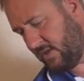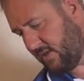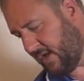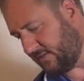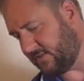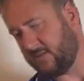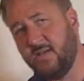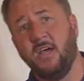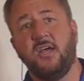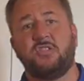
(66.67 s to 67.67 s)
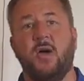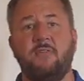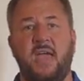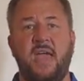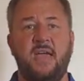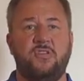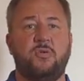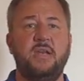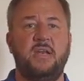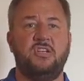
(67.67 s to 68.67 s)
Yes. So I have a
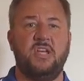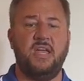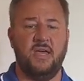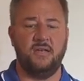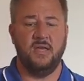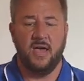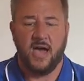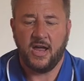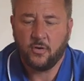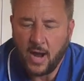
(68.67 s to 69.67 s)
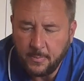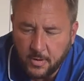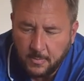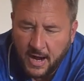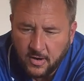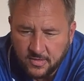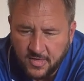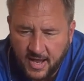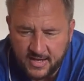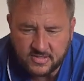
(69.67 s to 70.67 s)
treat in each hand. I grab her by her
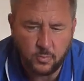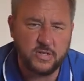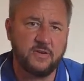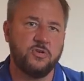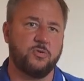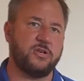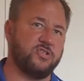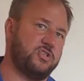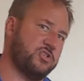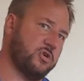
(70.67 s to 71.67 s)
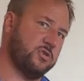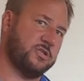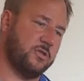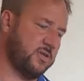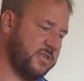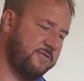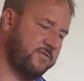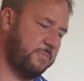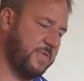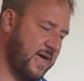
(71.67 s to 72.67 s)
thighs, and whichever direction she turns and looks, I
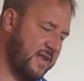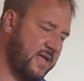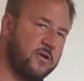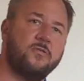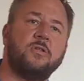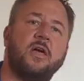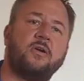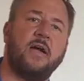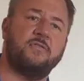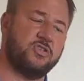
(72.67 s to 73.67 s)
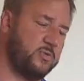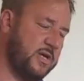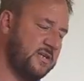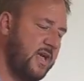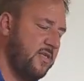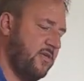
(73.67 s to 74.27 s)
flip that hand over, let her have the treat.